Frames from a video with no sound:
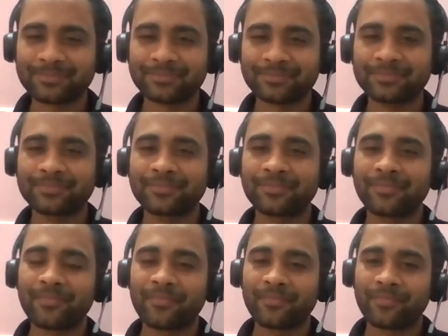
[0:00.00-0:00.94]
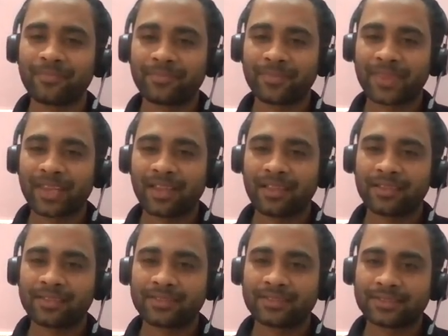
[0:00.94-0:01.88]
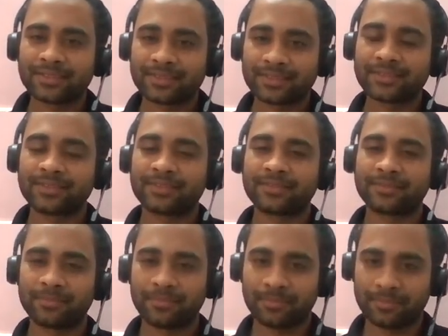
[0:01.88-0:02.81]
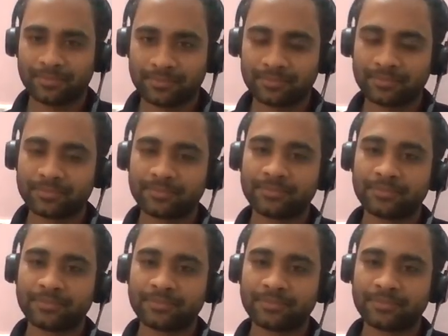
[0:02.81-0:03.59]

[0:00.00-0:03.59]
(not speaking)